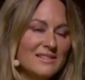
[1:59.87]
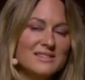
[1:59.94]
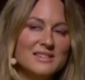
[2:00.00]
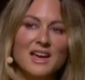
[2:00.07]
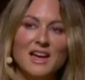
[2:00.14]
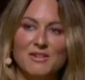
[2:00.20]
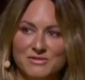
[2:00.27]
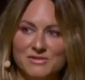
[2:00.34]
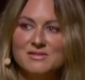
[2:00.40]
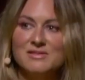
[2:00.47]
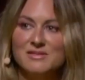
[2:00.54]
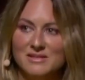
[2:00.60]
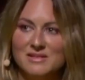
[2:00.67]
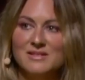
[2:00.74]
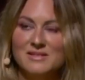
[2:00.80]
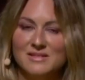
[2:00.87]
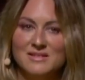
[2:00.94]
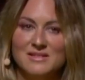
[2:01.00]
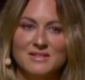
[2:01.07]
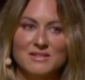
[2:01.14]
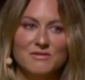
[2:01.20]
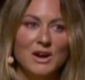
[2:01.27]
tough.
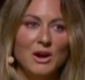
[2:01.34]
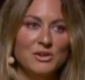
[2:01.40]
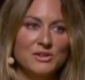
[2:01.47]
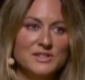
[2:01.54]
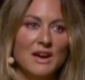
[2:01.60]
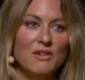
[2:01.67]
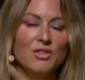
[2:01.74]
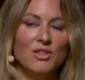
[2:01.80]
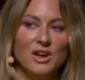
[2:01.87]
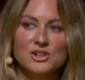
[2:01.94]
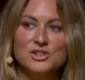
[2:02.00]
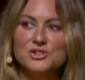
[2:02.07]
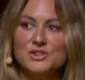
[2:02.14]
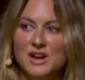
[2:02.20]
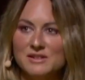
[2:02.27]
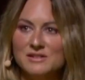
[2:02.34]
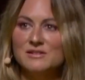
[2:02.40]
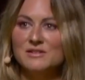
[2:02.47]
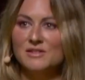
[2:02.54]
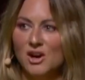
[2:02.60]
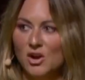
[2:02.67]
Founders have a lot of stress, a lot